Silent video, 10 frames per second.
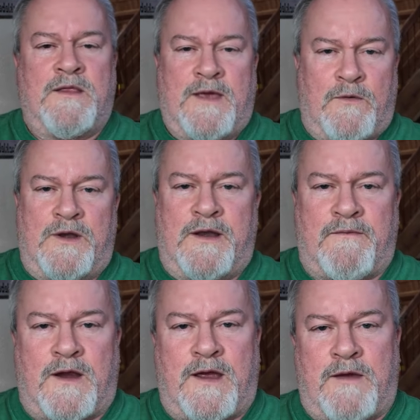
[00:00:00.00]
That would
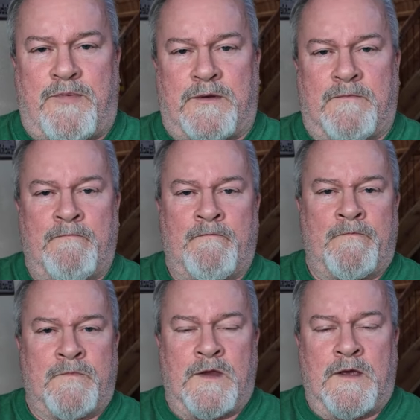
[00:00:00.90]
never happen.
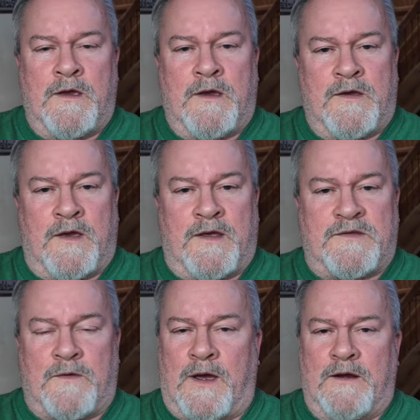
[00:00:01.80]

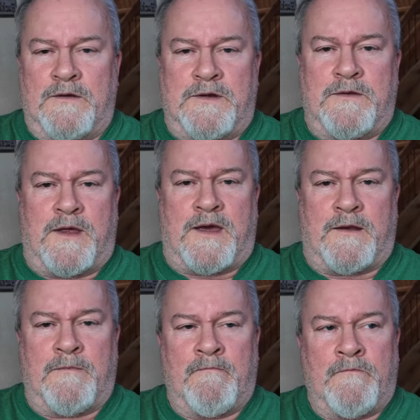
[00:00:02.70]
And so I don't do that.